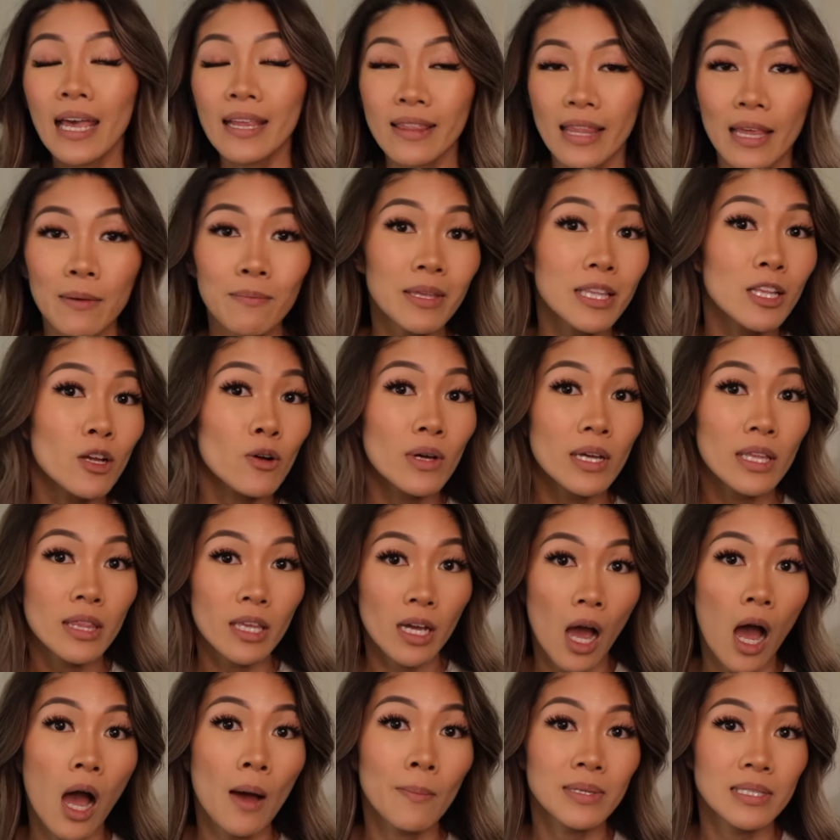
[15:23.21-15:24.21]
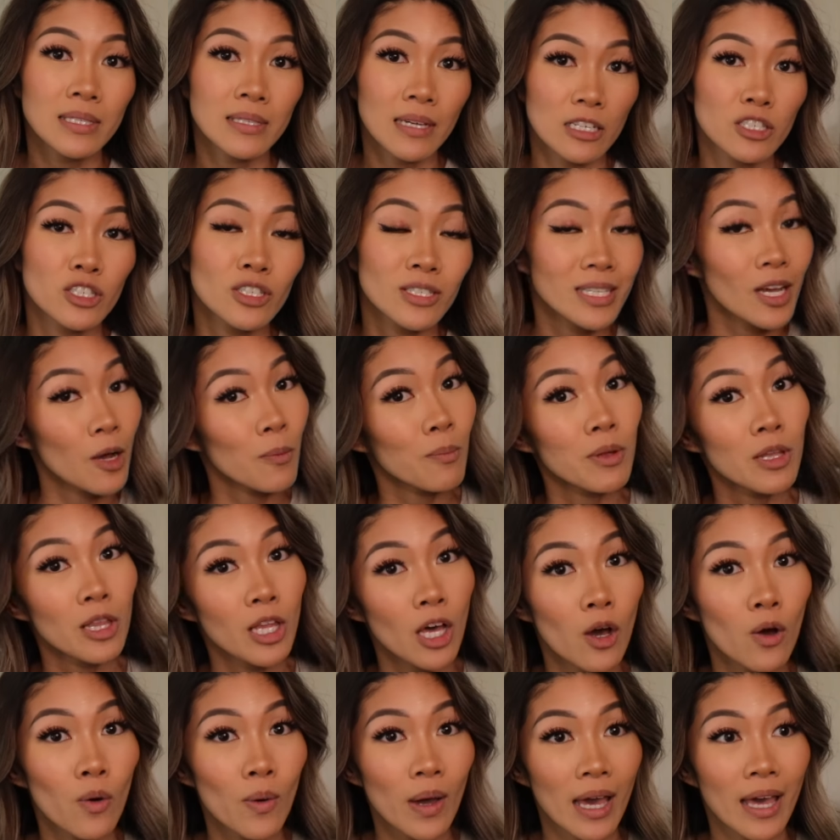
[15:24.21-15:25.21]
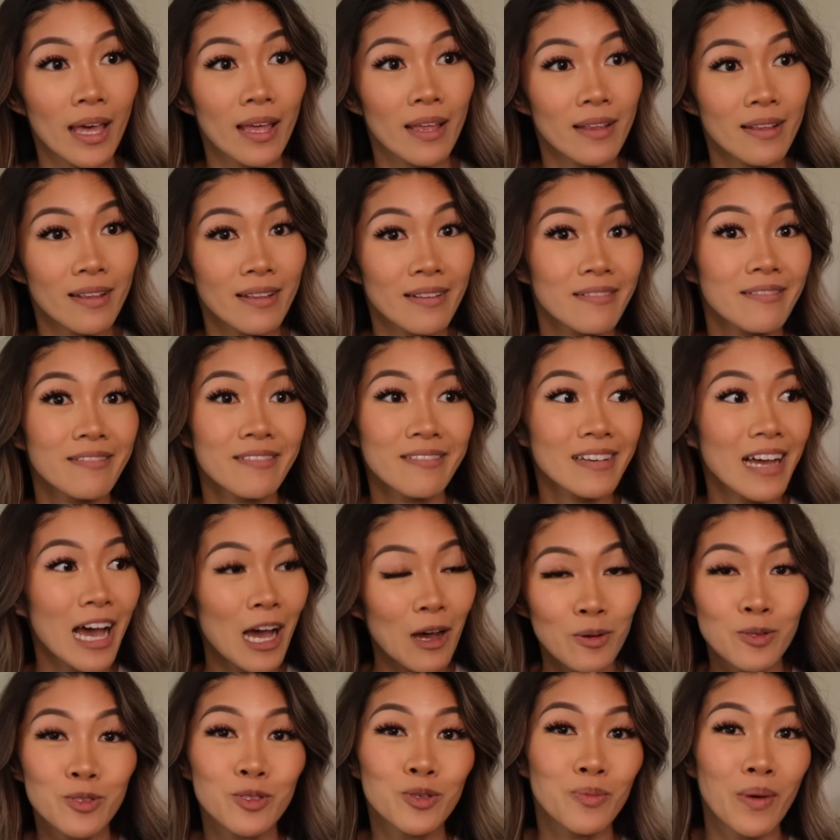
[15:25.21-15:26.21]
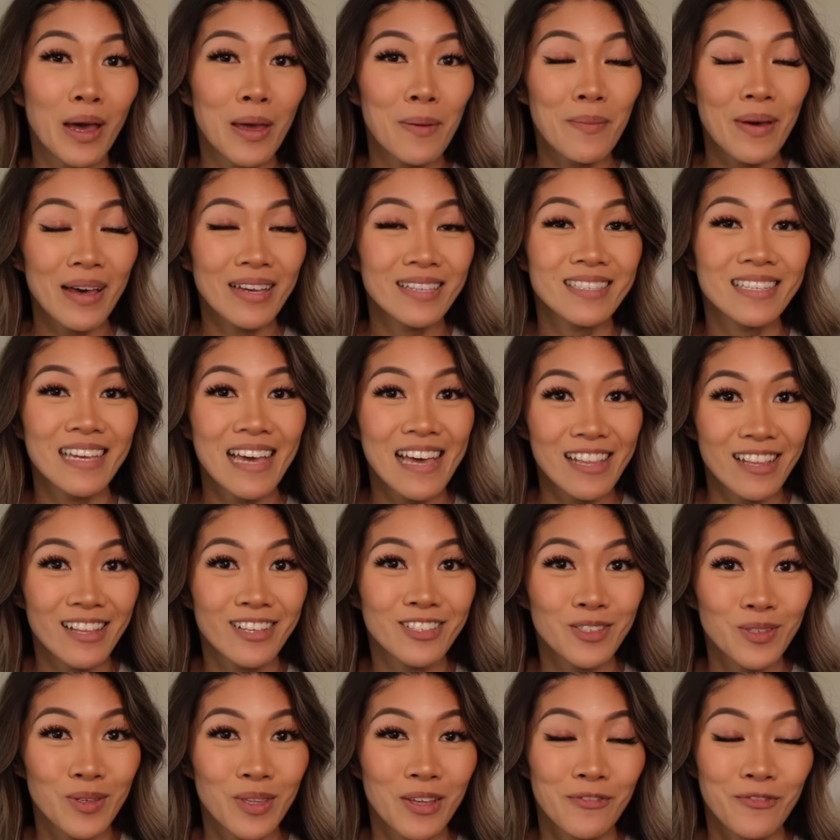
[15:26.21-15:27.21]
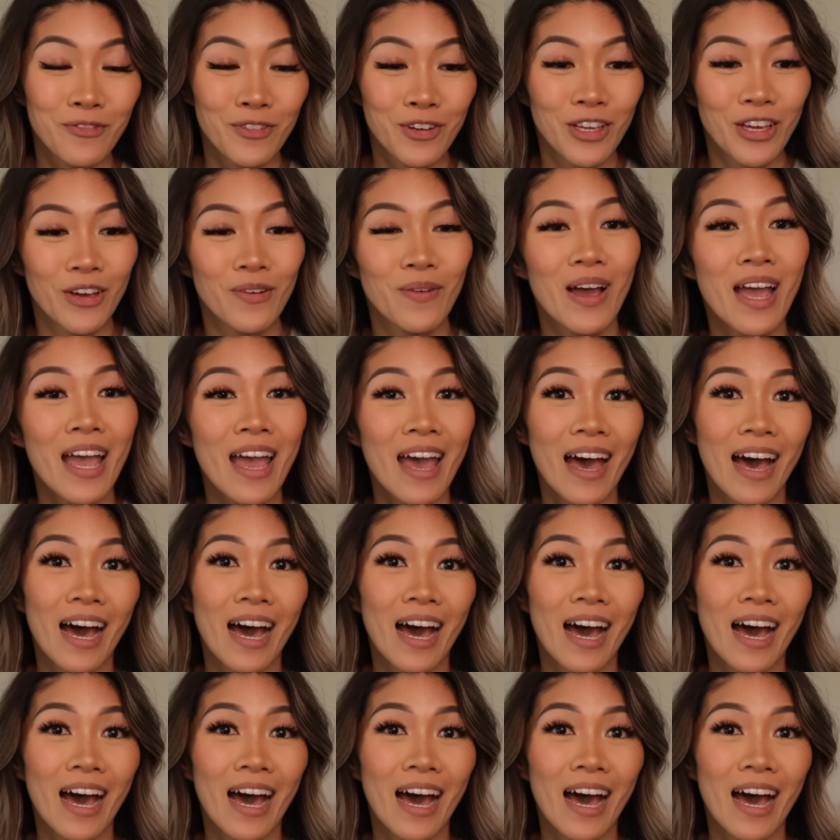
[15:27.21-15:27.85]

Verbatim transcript: let me know in the comment section down below and I'll do my best and do them for you.